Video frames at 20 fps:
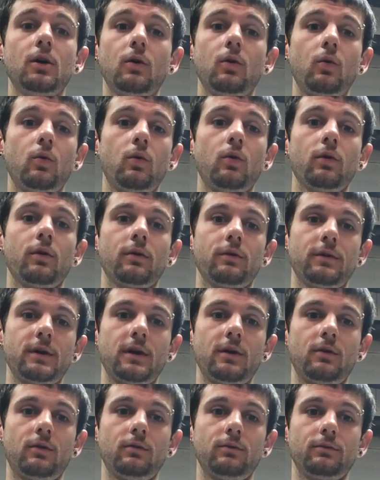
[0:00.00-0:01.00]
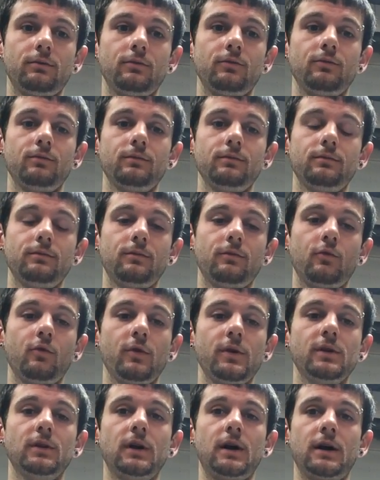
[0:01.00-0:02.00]
Or they don't
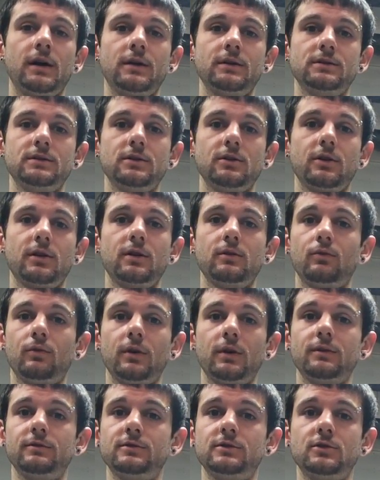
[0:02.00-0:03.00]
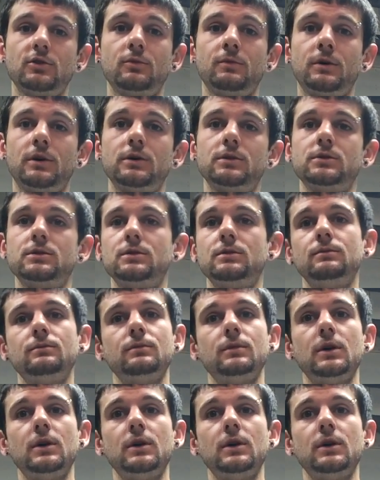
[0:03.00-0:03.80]
realize they're getting rid of so much.